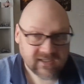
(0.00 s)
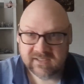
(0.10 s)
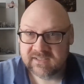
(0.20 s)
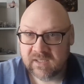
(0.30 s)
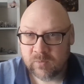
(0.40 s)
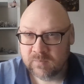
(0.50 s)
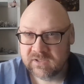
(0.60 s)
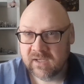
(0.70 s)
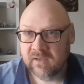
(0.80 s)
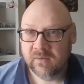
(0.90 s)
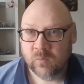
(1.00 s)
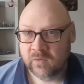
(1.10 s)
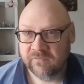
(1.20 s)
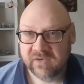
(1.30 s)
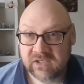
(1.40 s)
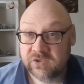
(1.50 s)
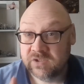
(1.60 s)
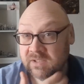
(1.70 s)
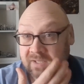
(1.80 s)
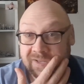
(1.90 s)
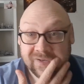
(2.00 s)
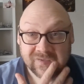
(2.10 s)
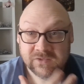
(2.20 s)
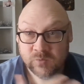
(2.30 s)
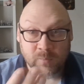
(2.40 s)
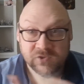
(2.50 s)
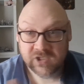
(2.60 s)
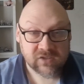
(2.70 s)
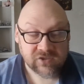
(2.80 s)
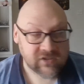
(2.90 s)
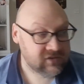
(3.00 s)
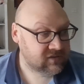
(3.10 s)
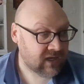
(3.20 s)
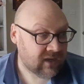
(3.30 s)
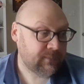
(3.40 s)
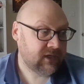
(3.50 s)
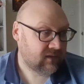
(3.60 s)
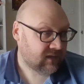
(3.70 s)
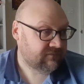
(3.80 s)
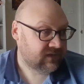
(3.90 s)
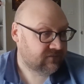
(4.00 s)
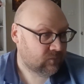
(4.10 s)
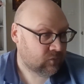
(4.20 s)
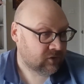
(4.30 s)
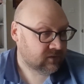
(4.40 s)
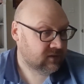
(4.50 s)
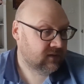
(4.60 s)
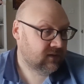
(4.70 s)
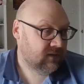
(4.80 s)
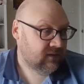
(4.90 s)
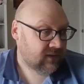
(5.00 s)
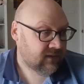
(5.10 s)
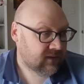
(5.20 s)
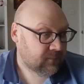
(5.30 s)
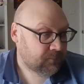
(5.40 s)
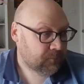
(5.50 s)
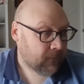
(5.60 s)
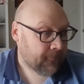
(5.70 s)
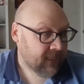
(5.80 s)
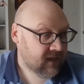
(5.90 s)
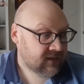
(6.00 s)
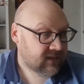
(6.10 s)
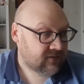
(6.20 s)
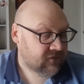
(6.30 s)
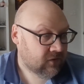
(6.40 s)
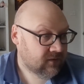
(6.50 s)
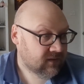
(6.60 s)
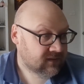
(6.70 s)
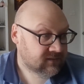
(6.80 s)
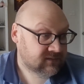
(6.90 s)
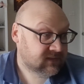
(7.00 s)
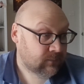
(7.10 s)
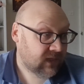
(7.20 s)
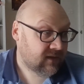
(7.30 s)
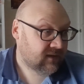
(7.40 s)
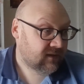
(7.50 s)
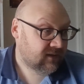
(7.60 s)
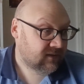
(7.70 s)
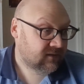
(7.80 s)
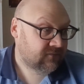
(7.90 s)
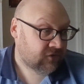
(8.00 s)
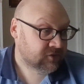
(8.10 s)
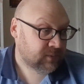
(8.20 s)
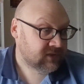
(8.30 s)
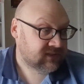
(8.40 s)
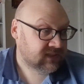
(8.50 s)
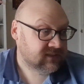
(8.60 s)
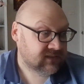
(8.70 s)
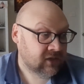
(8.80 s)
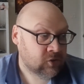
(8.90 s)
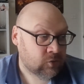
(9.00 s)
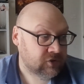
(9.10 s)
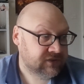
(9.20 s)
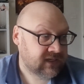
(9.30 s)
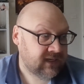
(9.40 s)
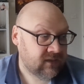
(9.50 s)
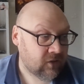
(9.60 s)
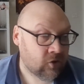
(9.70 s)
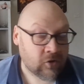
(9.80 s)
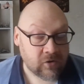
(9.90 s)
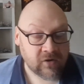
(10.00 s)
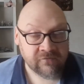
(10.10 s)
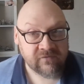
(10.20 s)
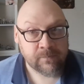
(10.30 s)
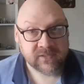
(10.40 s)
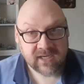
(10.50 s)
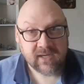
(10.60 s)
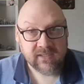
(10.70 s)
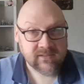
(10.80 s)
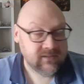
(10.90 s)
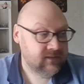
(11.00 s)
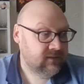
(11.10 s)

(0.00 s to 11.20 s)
Like I say, I'll probably get one of each, and then swap and change each army. I'll have a different one. And then I've got similar Force.6, a Ghost Kill or a Riptide.